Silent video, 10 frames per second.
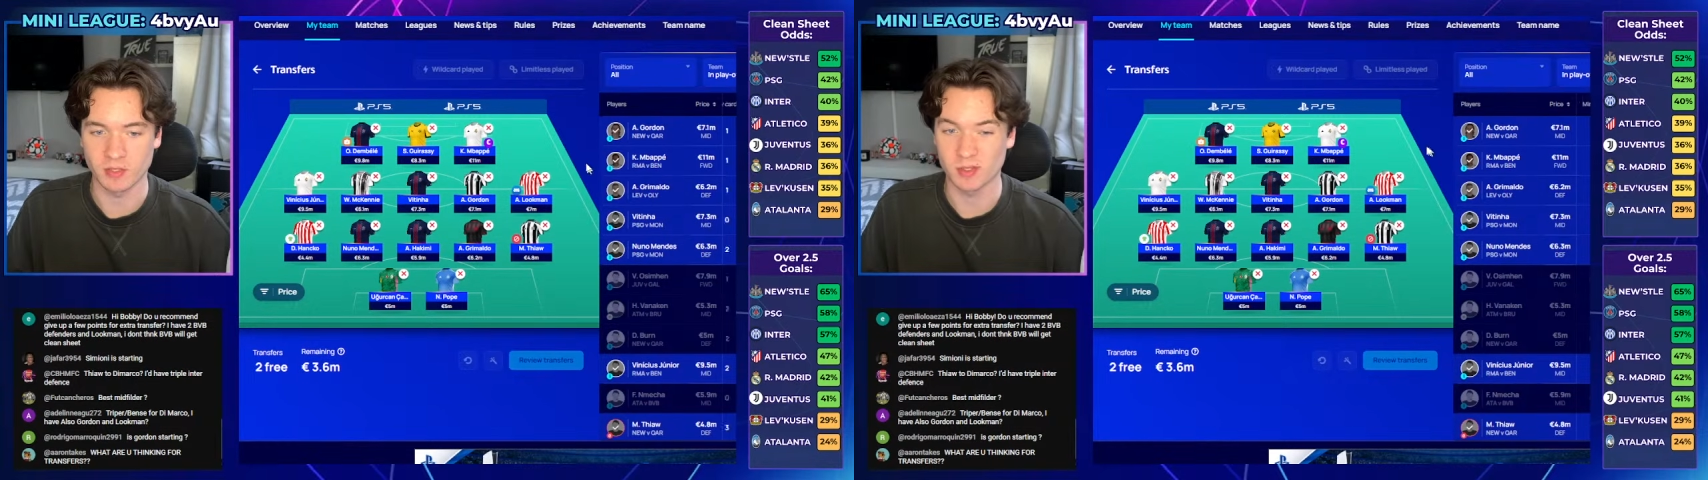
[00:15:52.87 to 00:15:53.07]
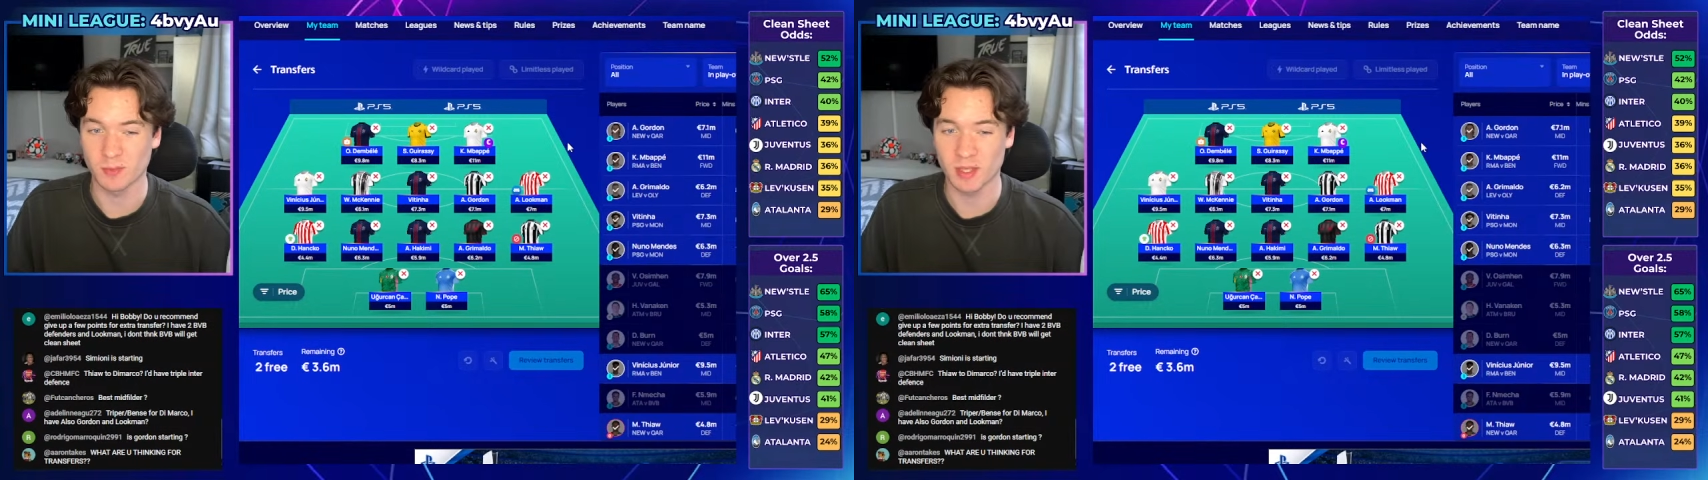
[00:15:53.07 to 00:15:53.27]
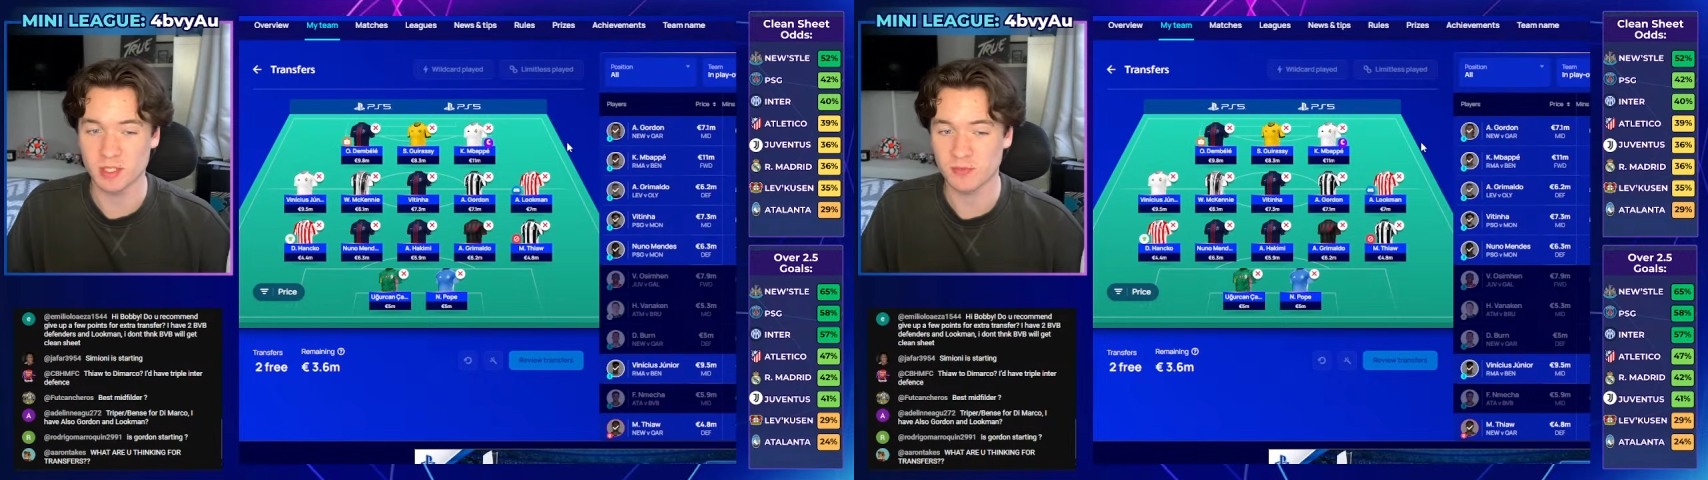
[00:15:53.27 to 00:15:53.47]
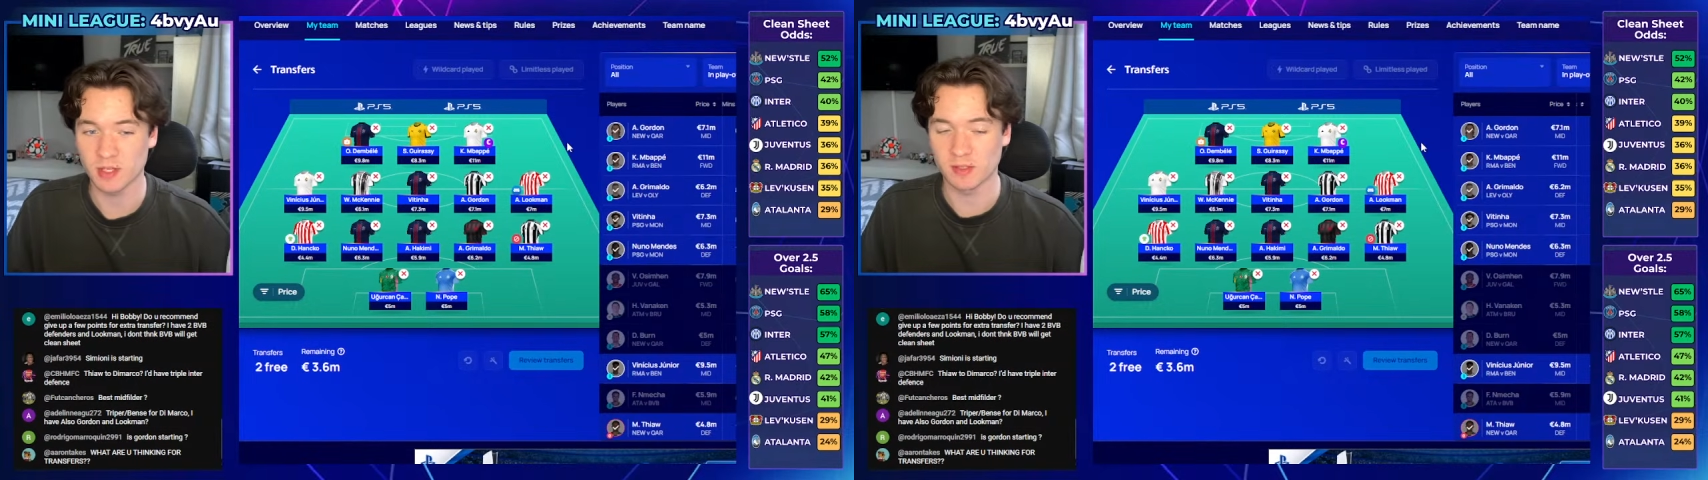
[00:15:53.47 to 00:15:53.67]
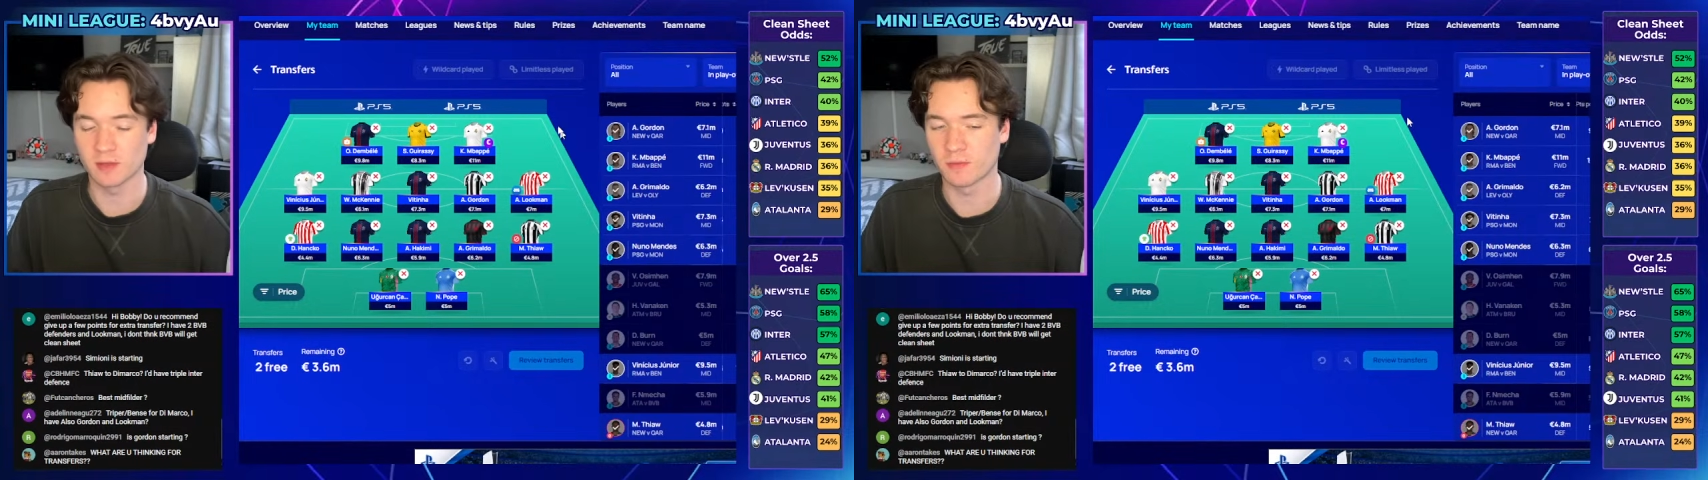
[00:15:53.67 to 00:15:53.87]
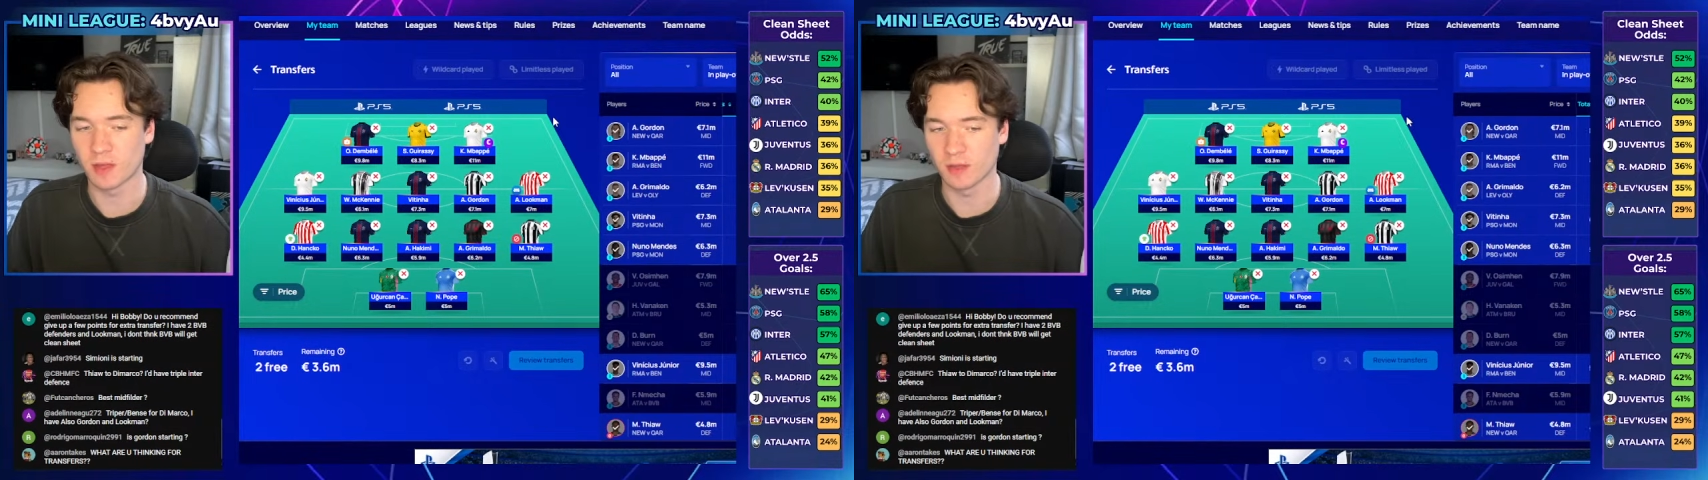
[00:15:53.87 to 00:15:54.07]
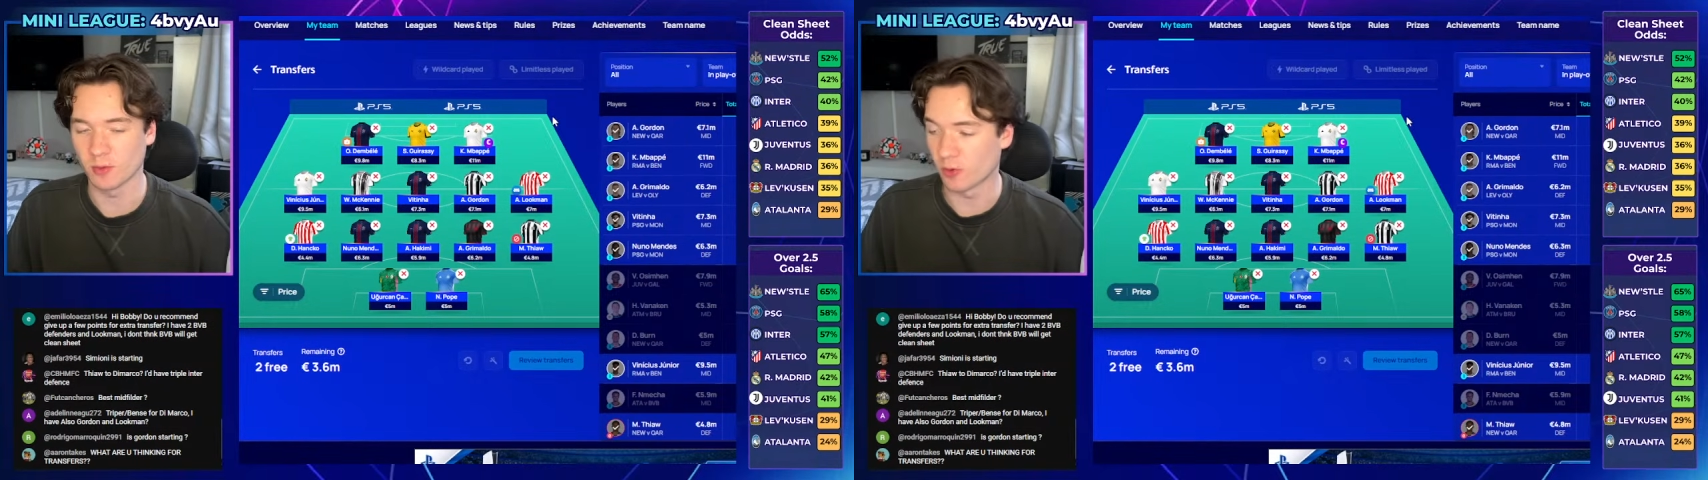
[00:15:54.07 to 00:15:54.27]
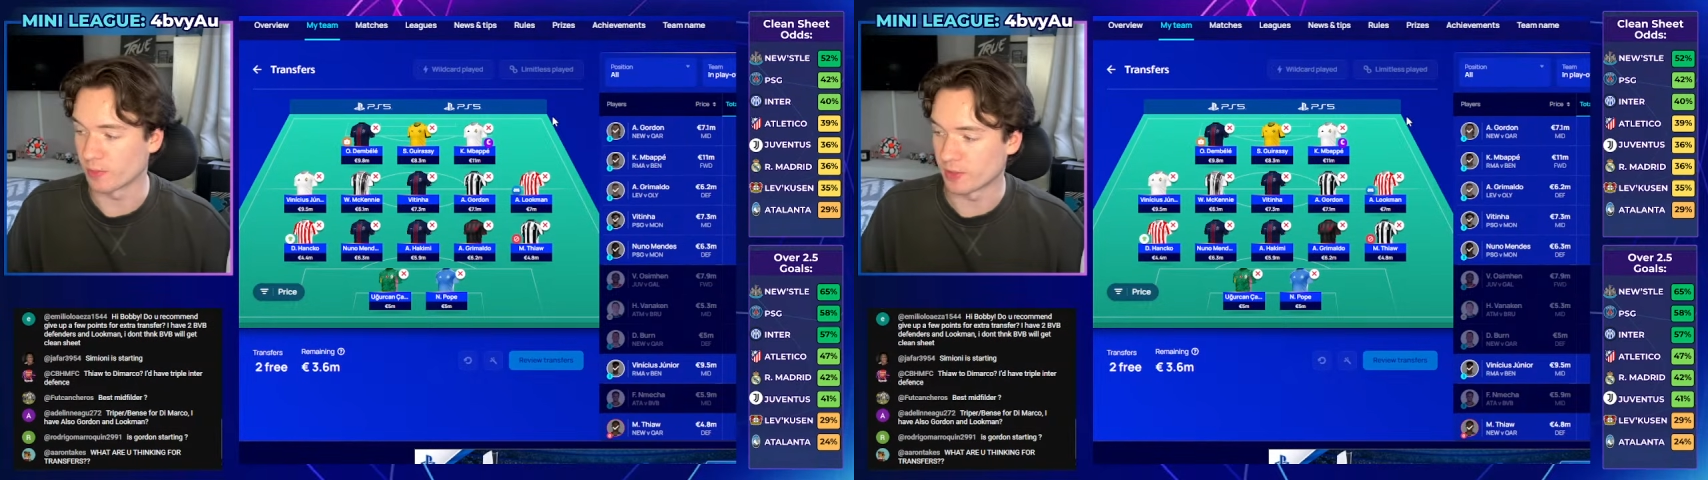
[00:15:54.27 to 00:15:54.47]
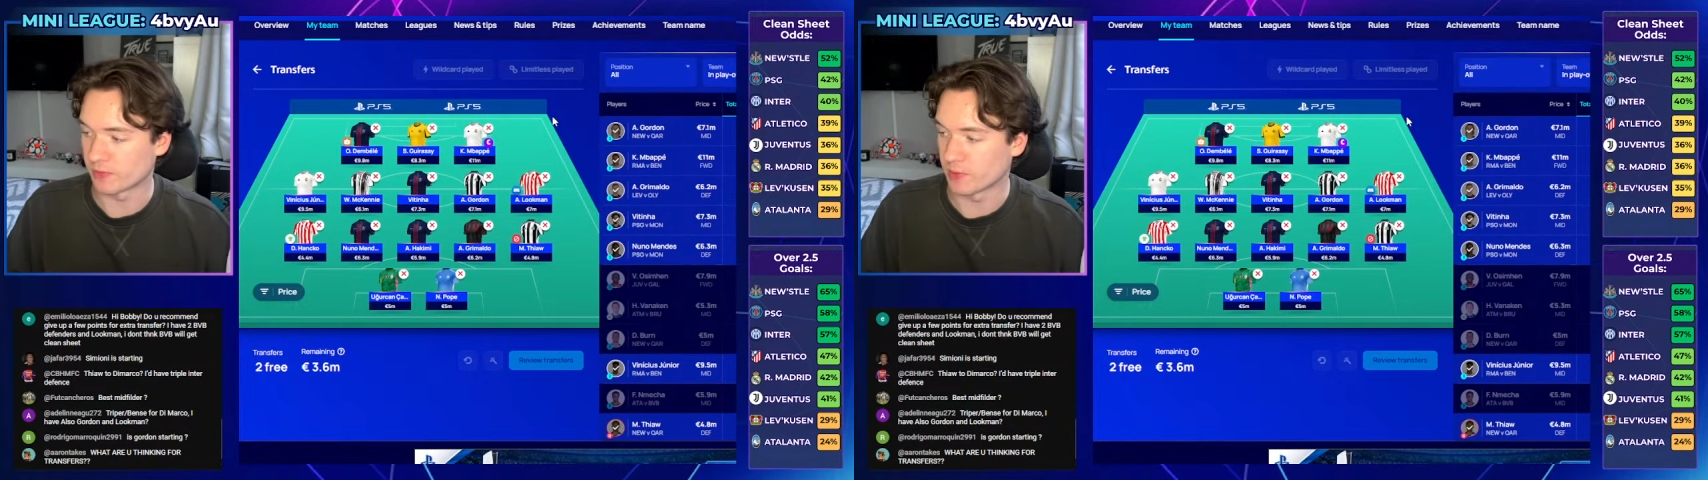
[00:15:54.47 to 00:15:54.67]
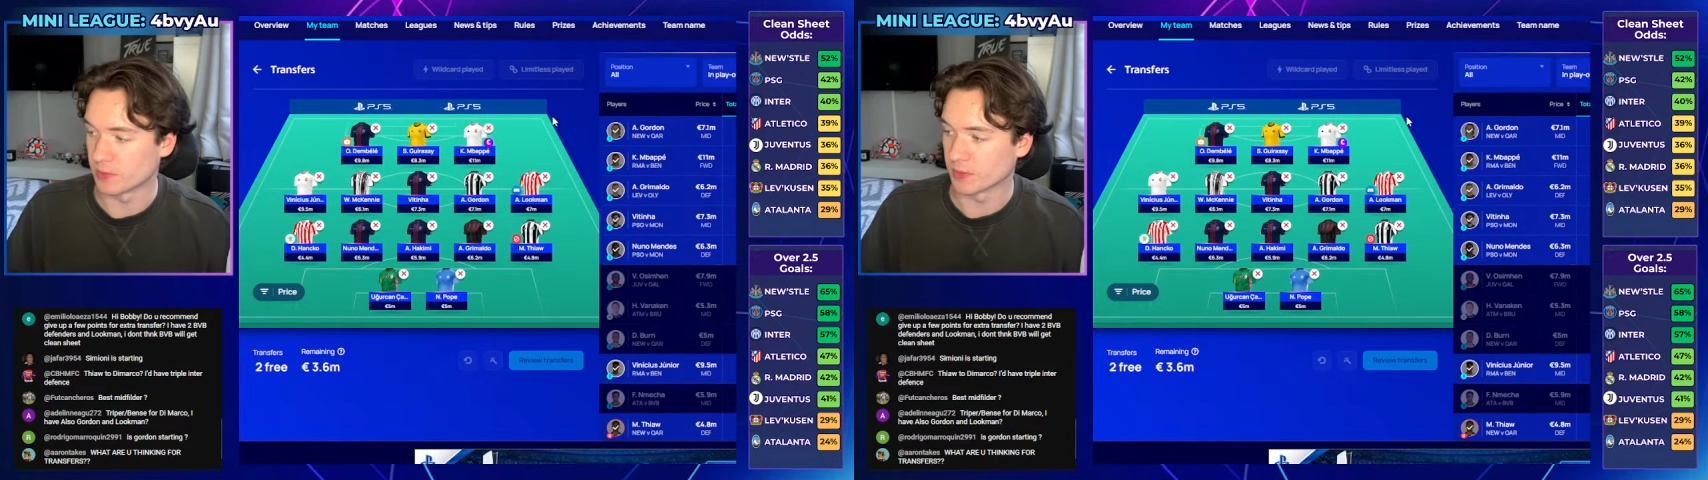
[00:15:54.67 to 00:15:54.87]
So it depends if you need a defender or a
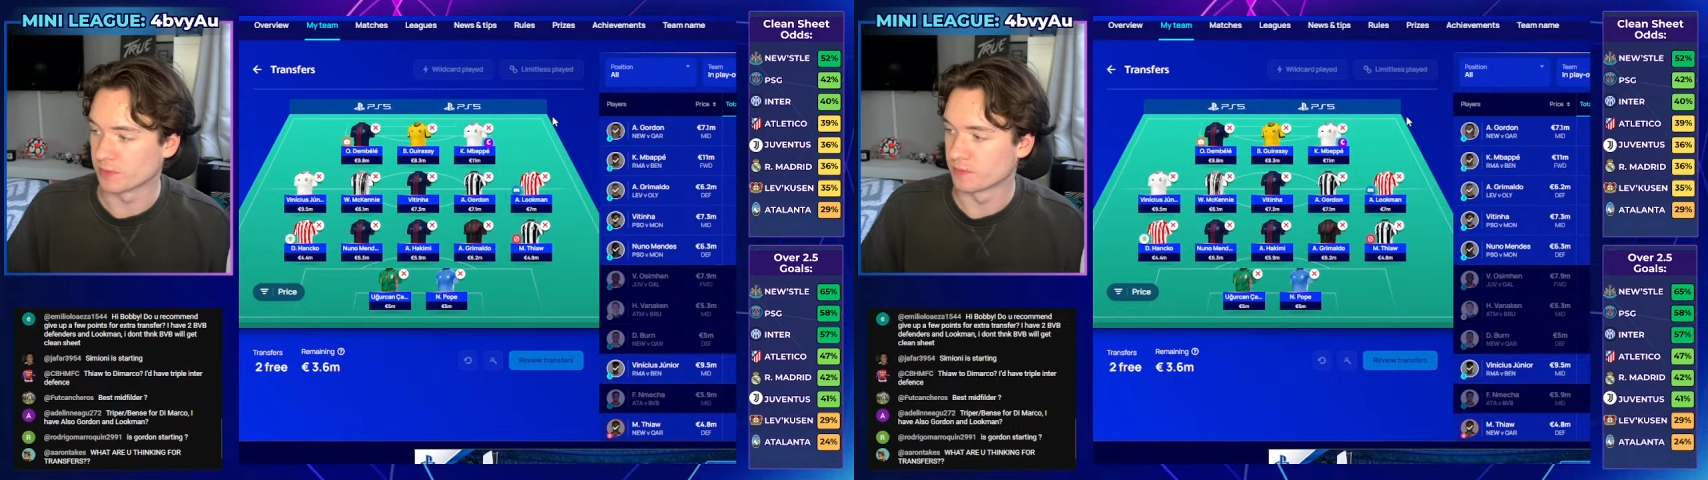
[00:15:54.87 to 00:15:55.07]
midfielder.